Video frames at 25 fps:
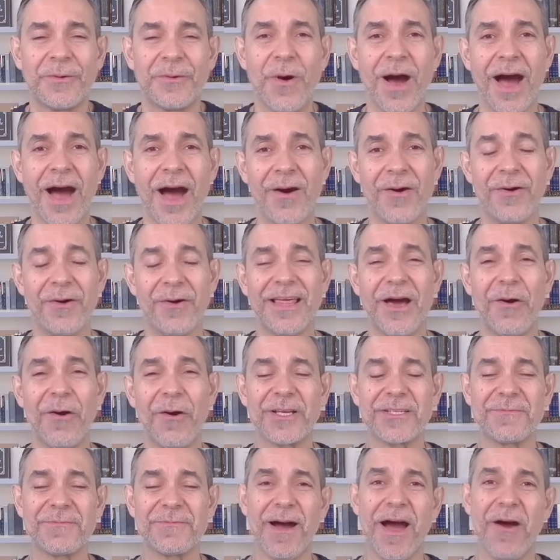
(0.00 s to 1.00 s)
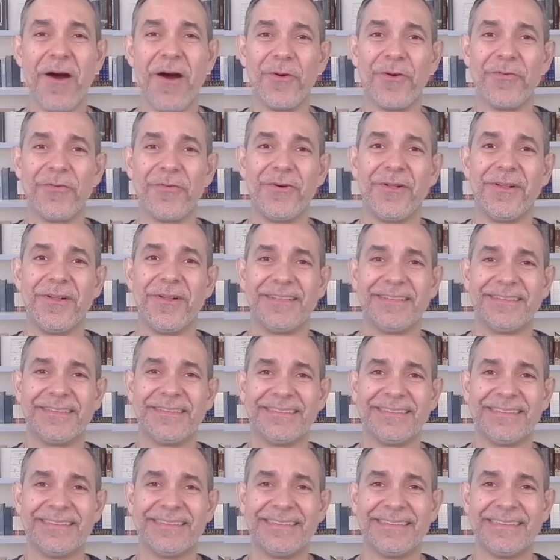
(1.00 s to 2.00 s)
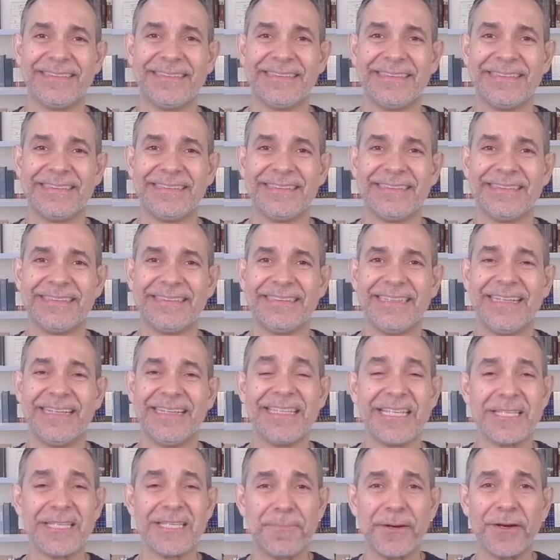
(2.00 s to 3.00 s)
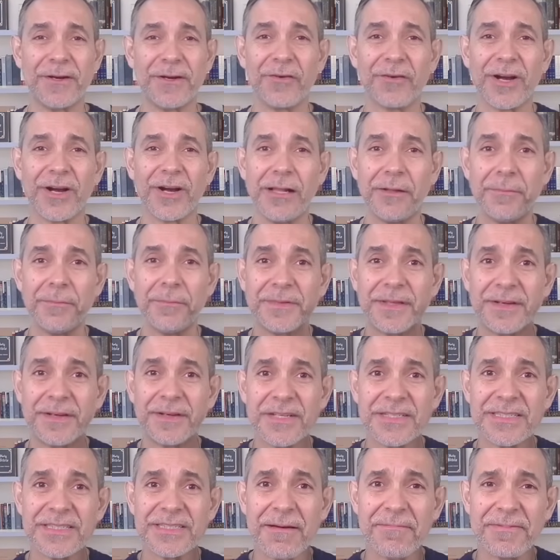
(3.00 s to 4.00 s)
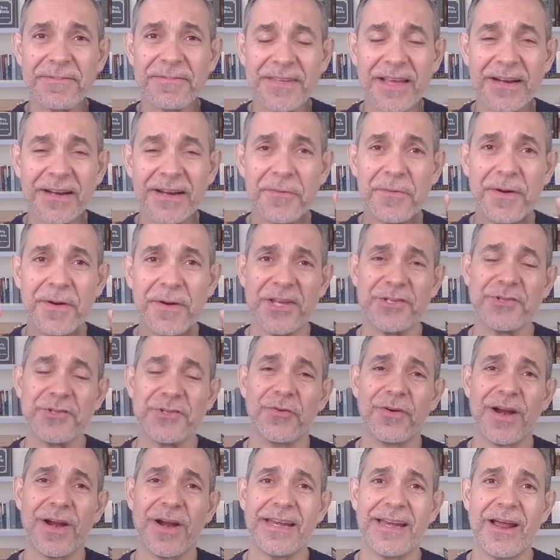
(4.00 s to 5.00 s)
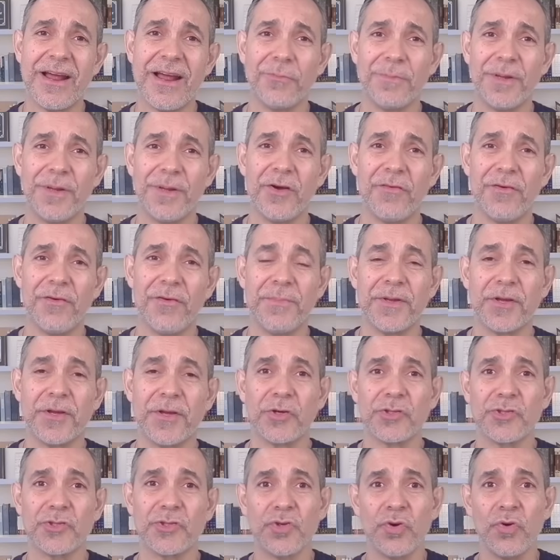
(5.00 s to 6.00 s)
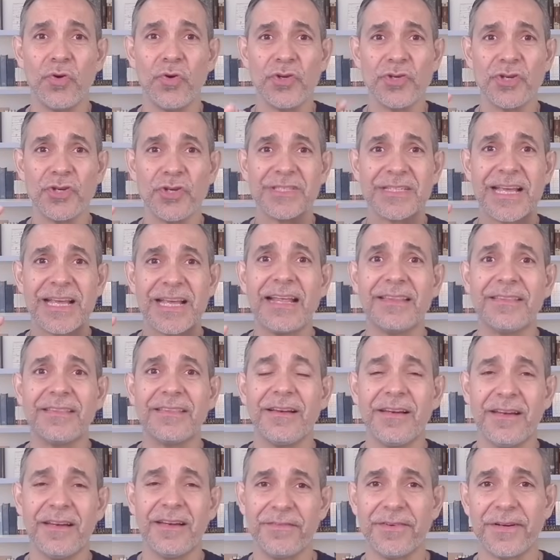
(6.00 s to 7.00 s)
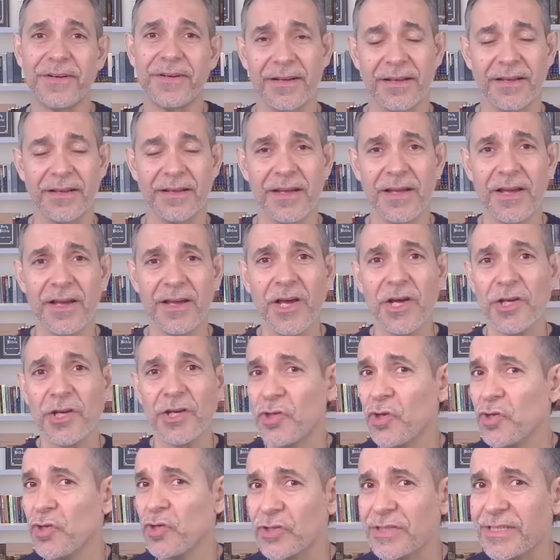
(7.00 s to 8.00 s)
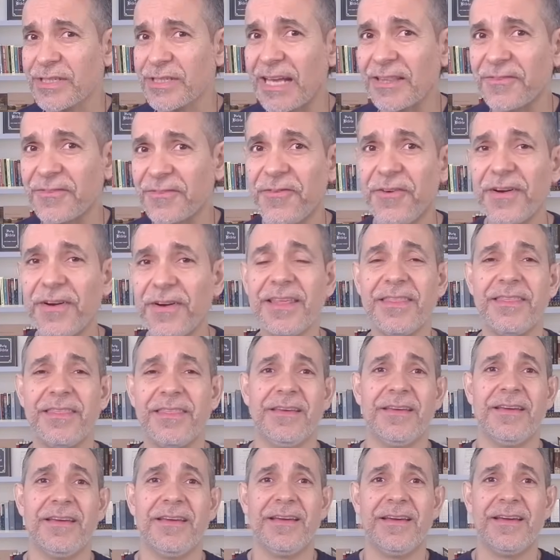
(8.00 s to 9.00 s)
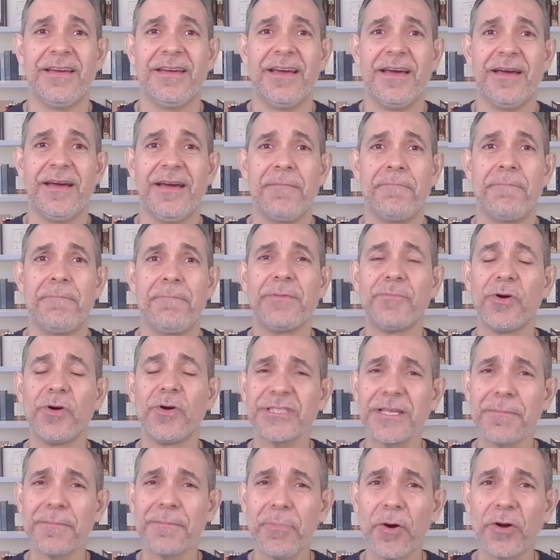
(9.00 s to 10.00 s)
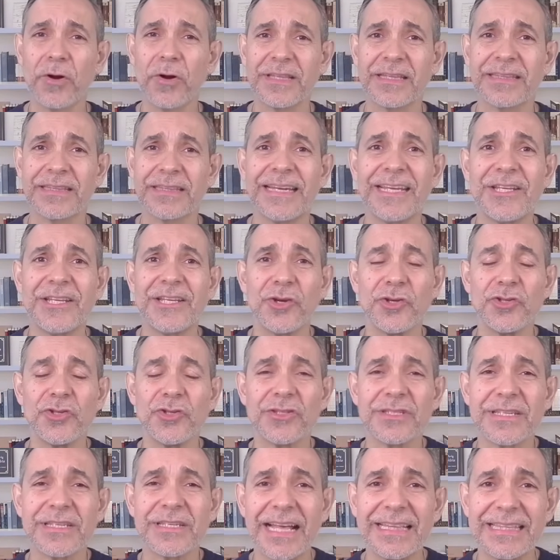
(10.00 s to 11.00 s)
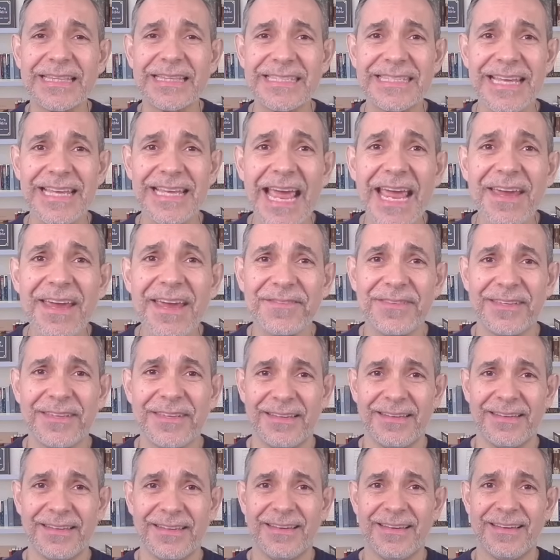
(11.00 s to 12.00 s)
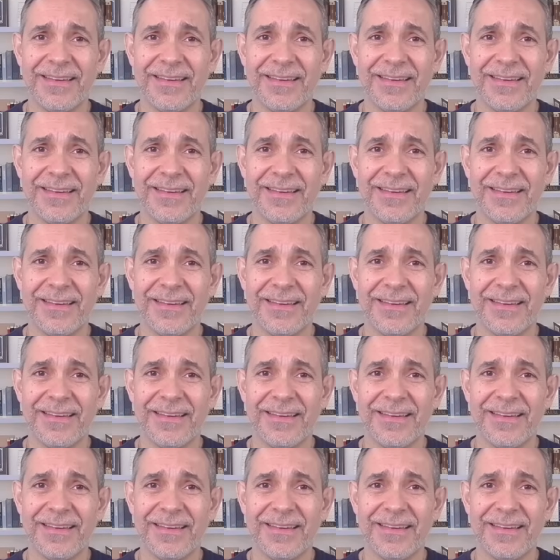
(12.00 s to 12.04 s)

Wow, that was powerful. In the spirit realm, there is a celebration right now, beloved, because you just got delivered. You just got freed. But most importantly, you just got saved.